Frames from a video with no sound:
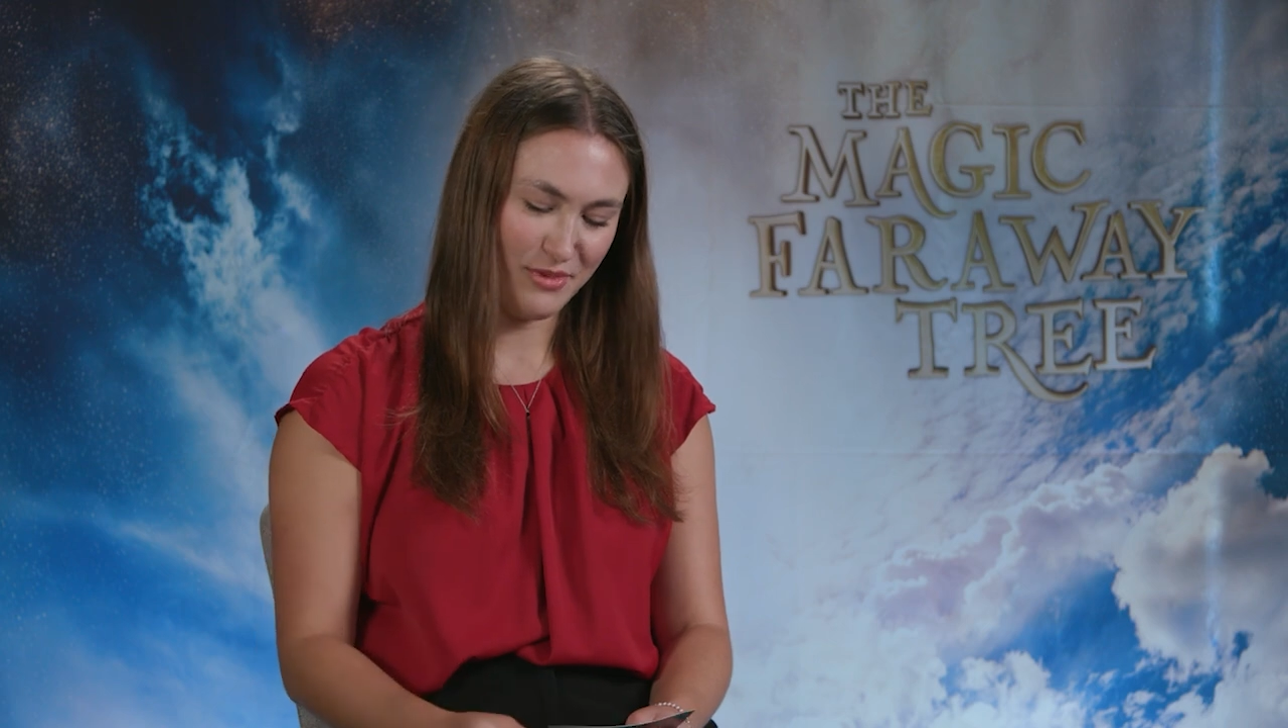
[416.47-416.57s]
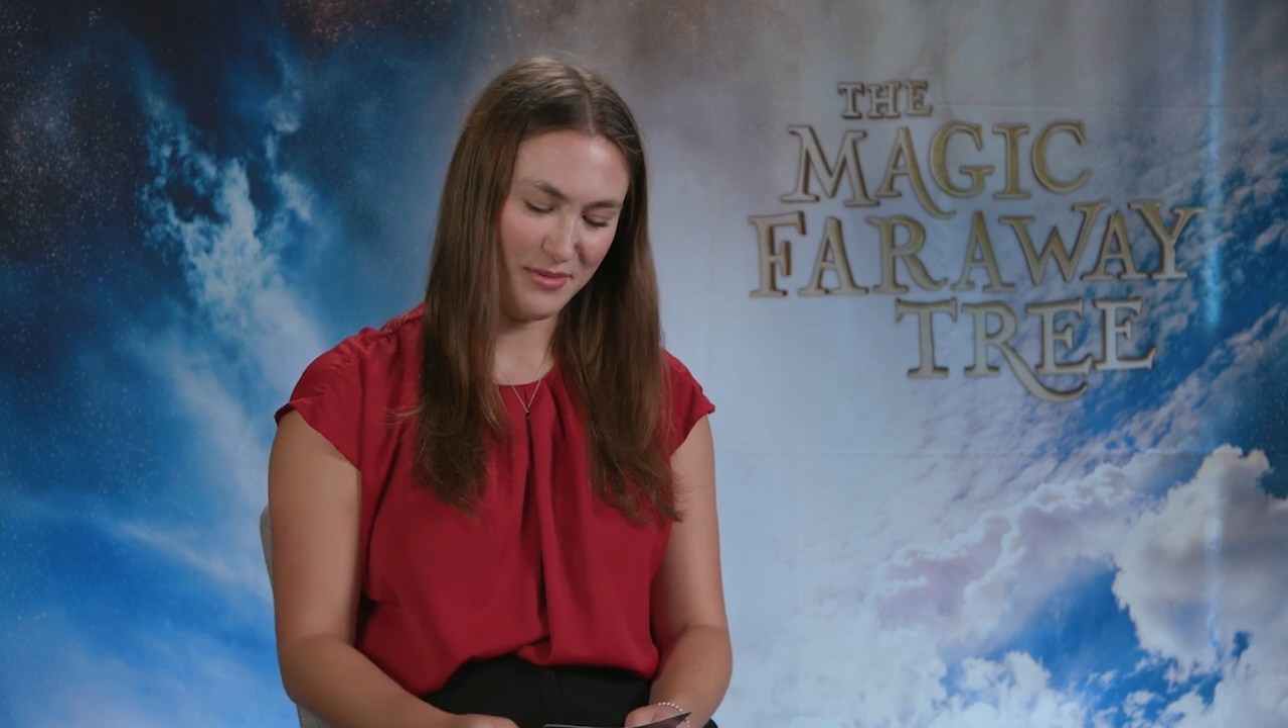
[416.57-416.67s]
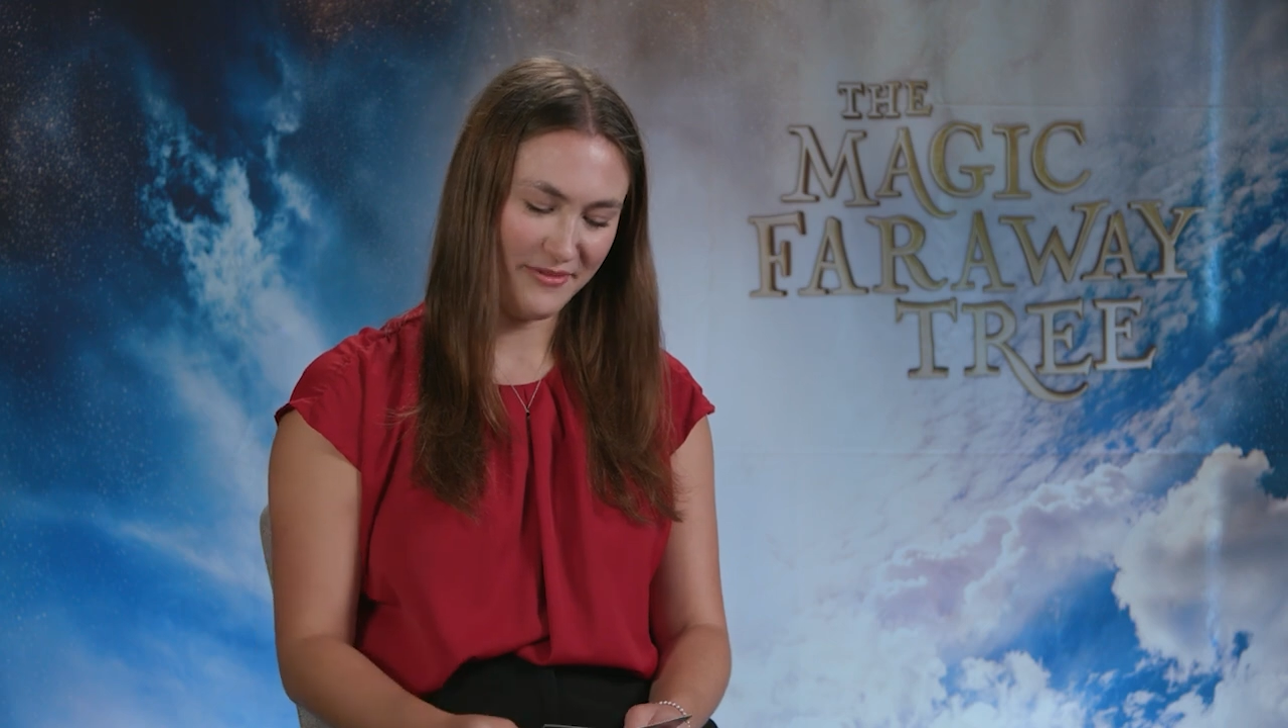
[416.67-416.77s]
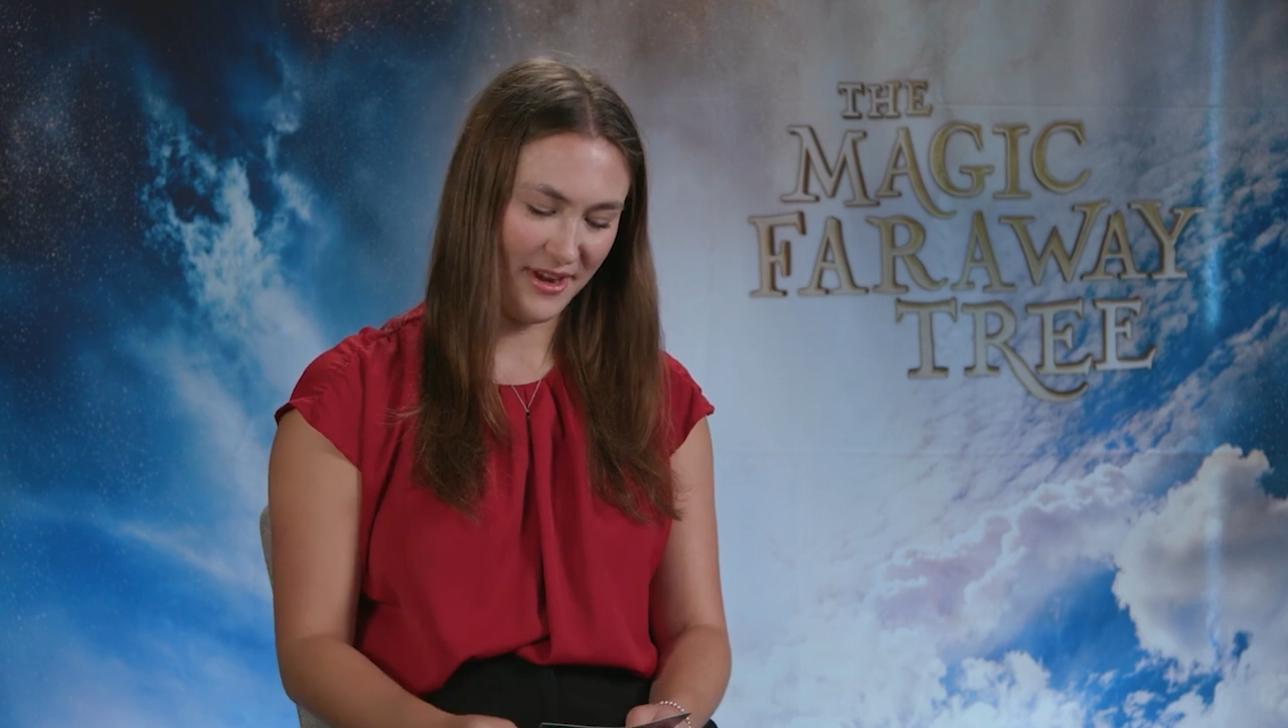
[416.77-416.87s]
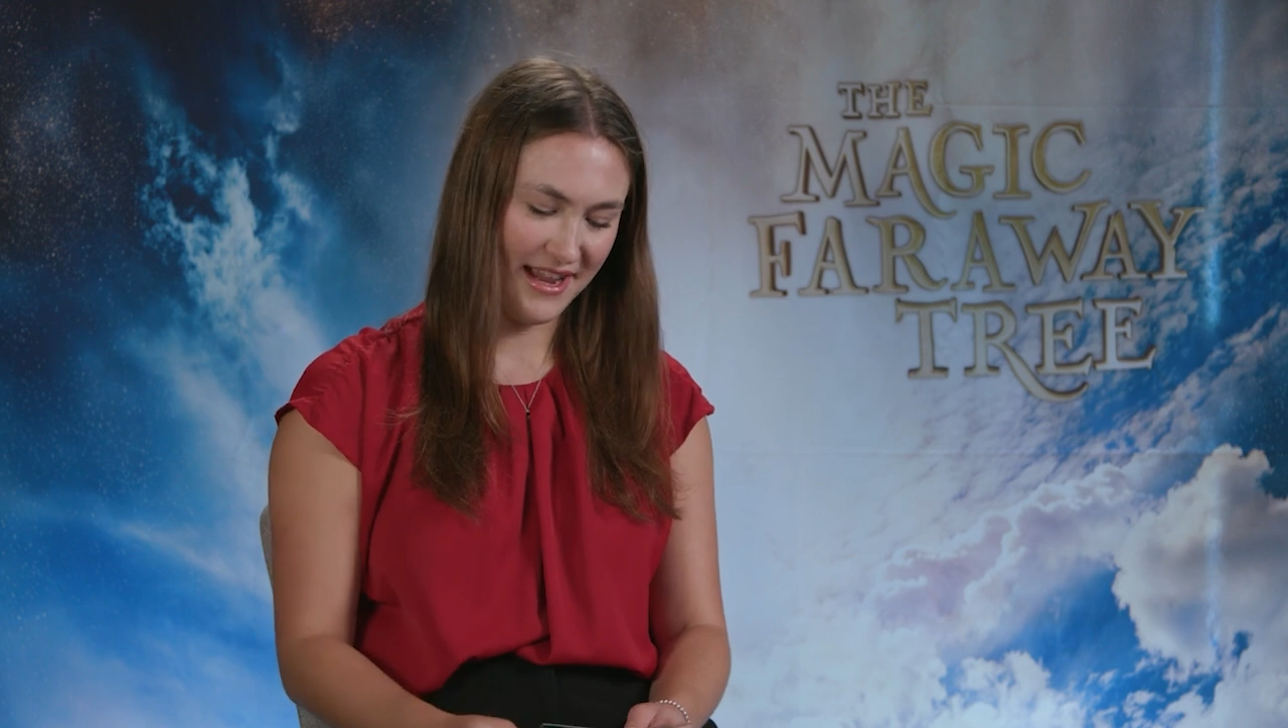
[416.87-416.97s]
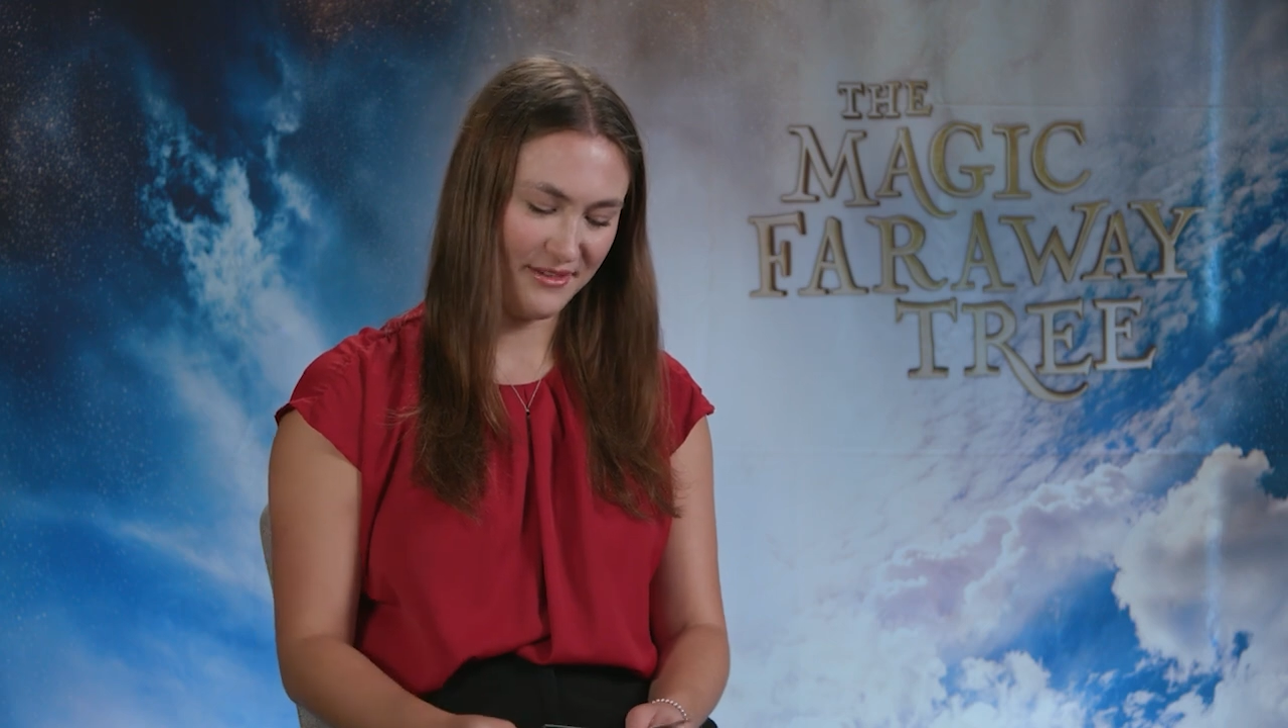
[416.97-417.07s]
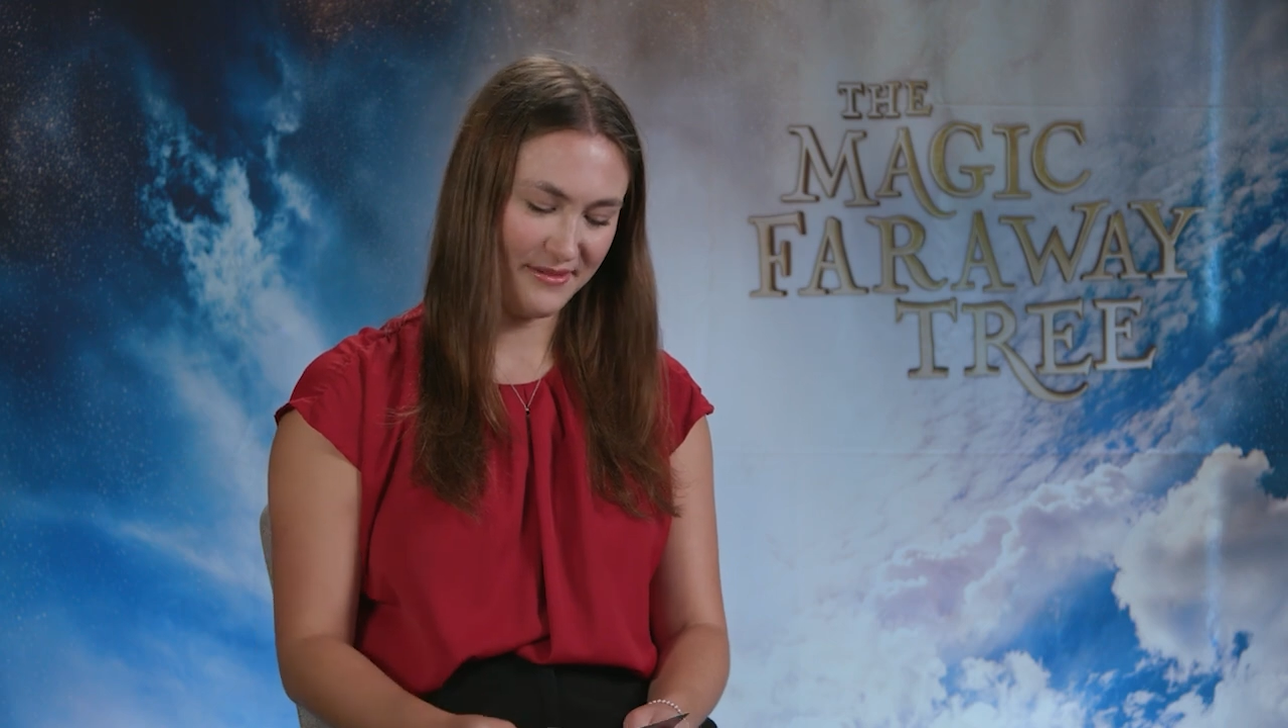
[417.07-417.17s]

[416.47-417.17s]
about before I have to